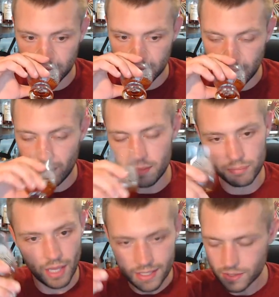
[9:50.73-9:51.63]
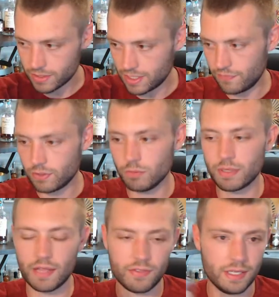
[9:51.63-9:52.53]
I think blinds are difficult, but I
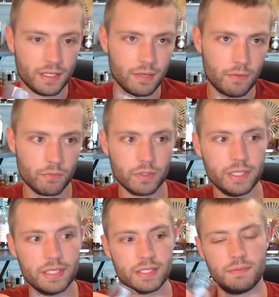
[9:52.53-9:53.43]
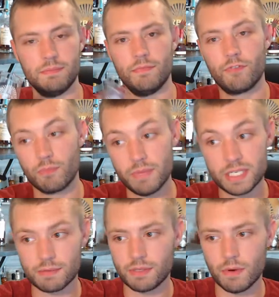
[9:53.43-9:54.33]
think it really is, for me,
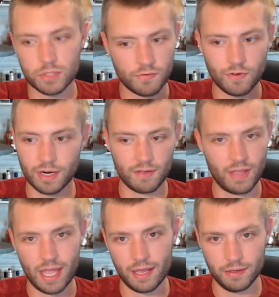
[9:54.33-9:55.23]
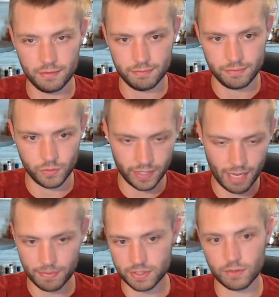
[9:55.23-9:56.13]
some of the most fun I've had doing
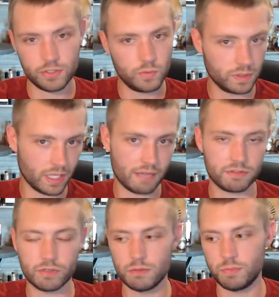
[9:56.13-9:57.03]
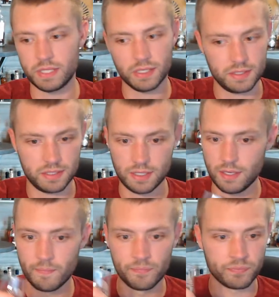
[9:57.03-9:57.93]
episodes, doing live streams, because
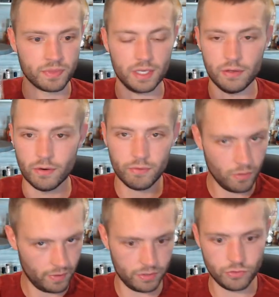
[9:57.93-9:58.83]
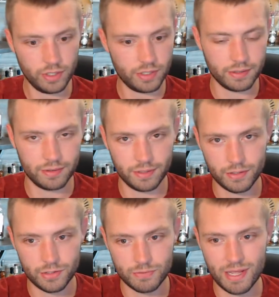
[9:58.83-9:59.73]
you don't know what you're drinking. You know,
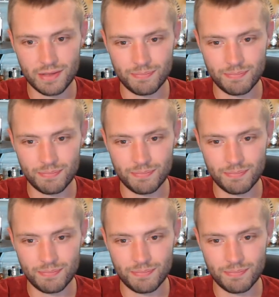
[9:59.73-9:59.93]
you may